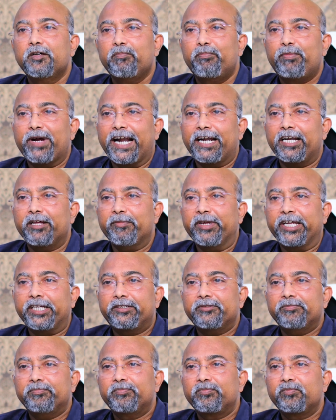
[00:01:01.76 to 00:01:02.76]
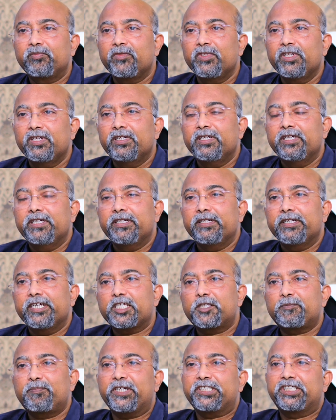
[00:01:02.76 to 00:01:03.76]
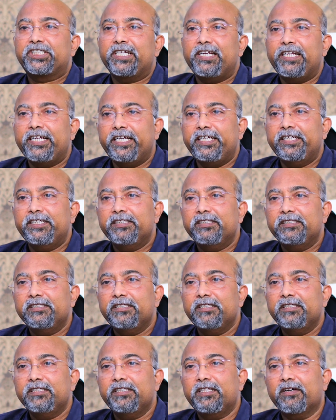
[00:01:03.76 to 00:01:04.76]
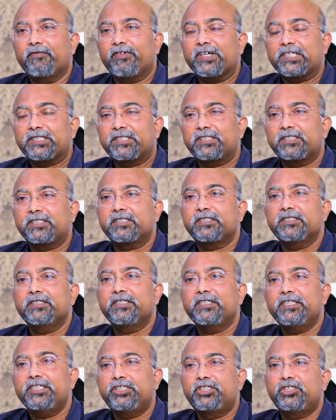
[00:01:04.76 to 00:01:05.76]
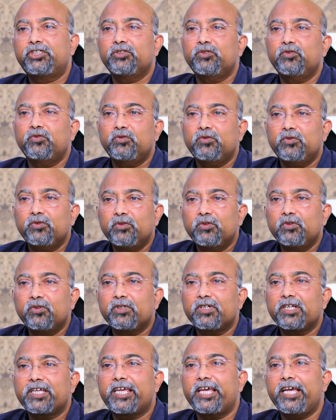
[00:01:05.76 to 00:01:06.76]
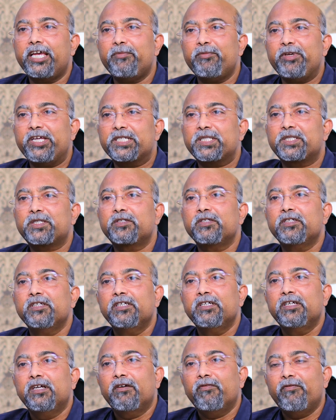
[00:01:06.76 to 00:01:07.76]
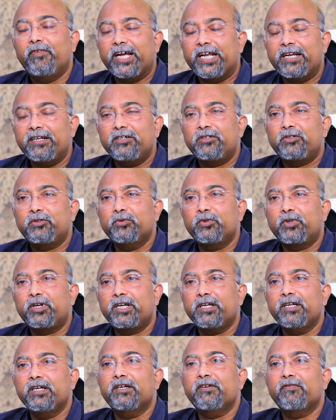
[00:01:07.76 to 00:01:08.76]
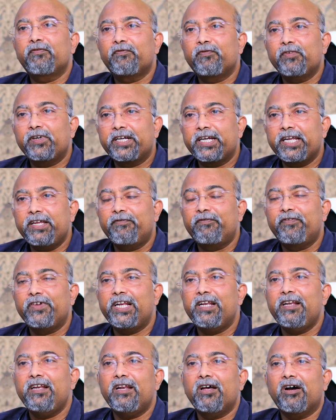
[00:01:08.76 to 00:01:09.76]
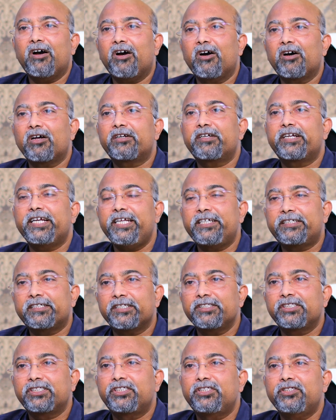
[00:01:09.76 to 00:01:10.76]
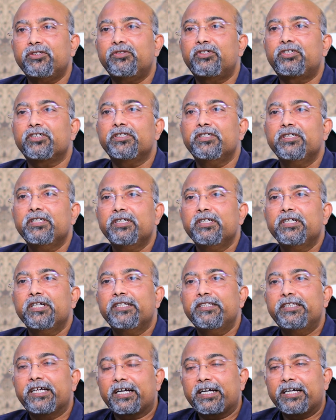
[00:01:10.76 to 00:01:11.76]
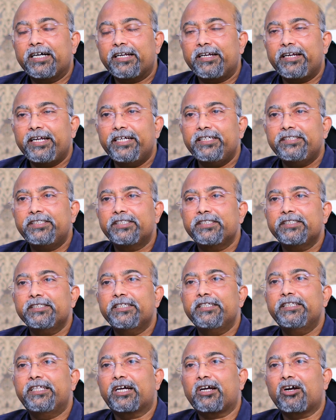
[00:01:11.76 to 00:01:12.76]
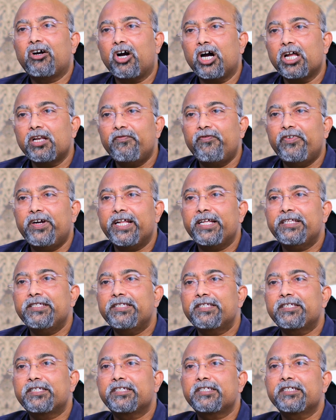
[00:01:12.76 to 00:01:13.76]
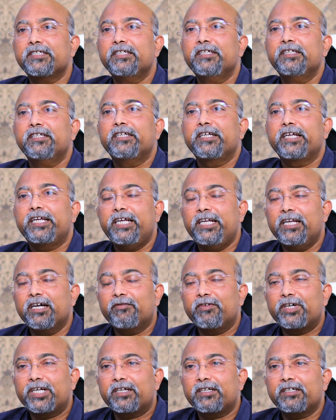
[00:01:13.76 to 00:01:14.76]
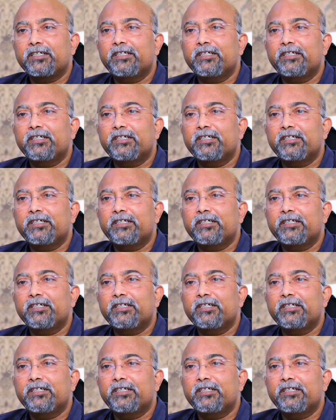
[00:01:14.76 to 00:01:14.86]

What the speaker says: pandemic. Especially the first issue came is when to refill or reconstitute the courage, the confidence in our